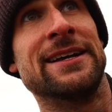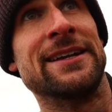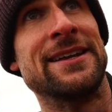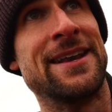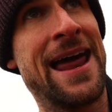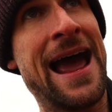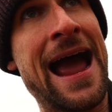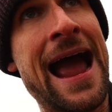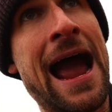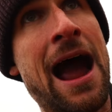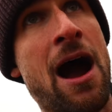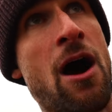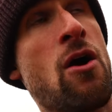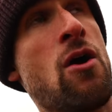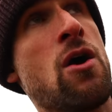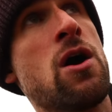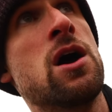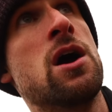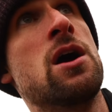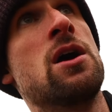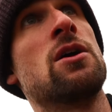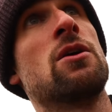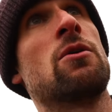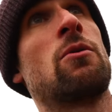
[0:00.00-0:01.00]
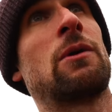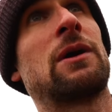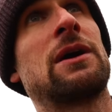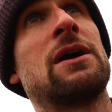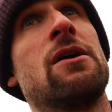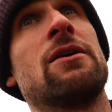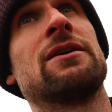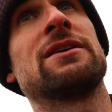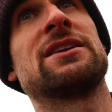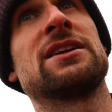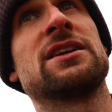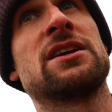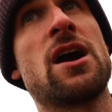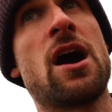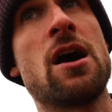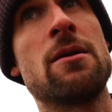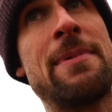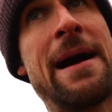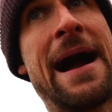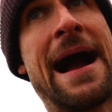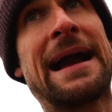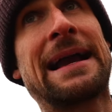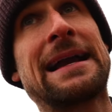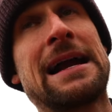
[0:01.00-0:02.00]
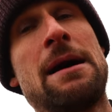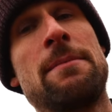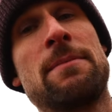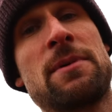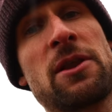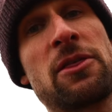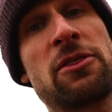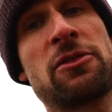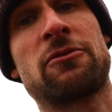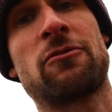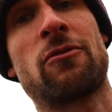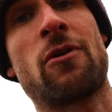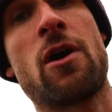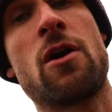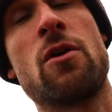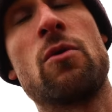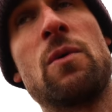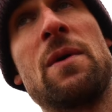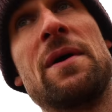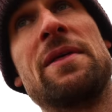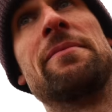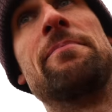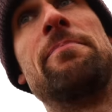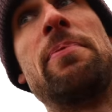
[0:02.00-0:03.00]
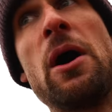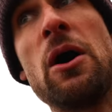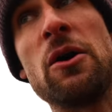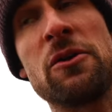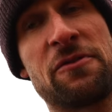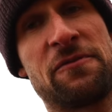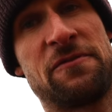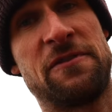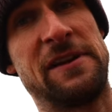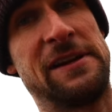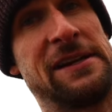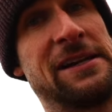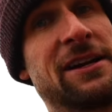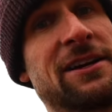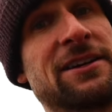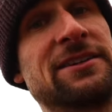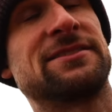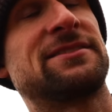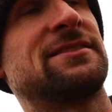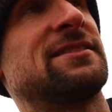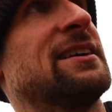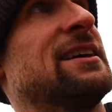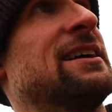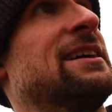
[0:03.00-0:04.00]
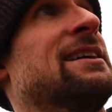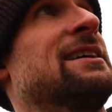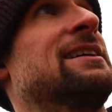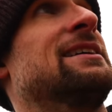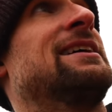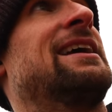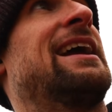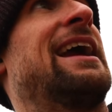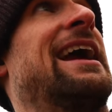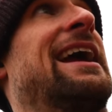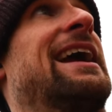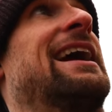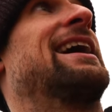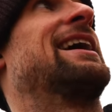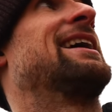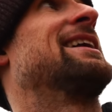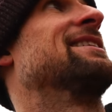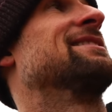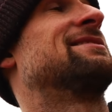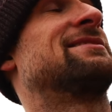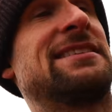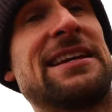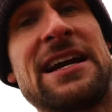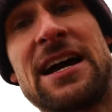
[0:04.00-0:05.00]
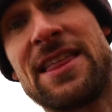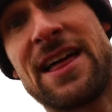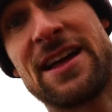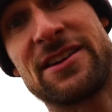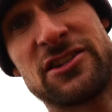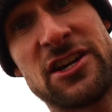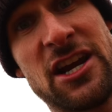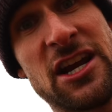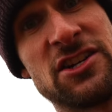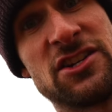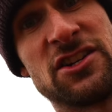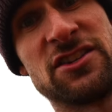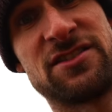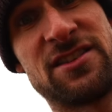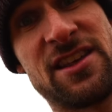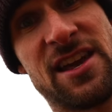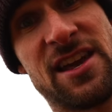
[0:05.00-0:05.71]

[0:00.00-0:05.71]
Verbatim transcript: Now we're going to go back. I'm going to throw with both fingers and see how that changes